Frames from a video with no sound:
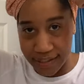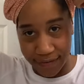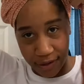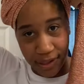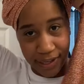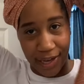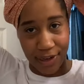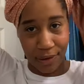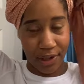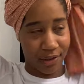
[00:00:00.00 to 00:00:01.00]
feel like I
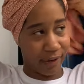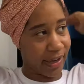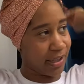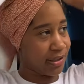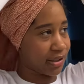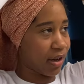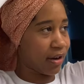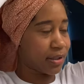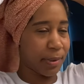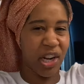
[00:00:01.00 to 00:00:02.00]
don't look right in
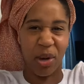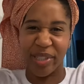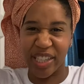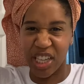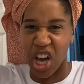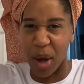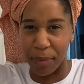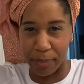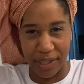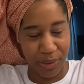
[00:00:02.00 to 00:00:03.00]
scarves, but I always get
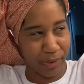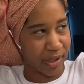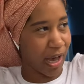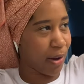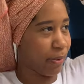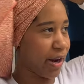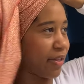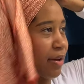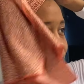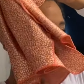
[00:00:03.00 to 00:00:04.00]
compliments when I wear
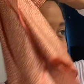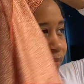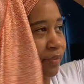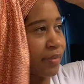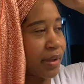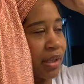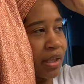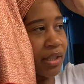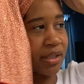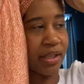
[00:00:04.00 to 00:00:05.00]
them.
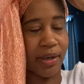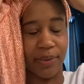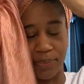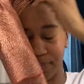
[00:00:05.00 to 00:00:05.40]
So